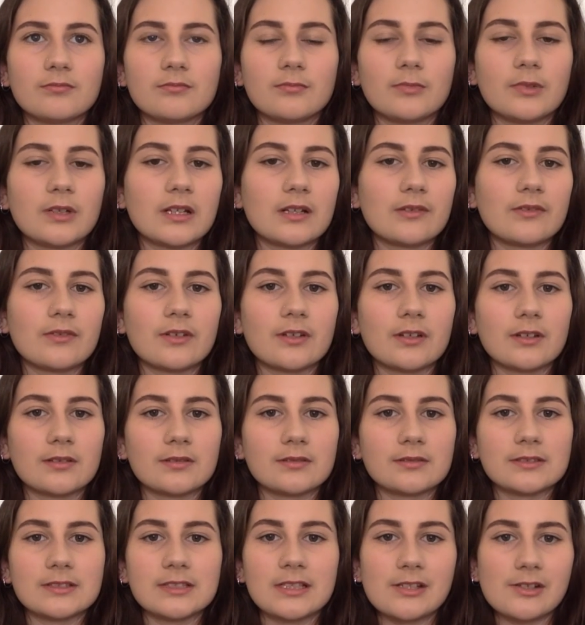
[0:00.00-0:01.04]
whatever
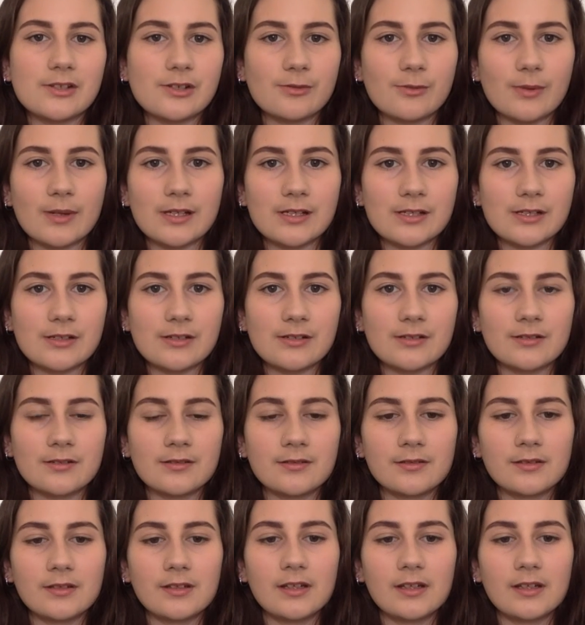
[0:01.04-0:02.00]
situation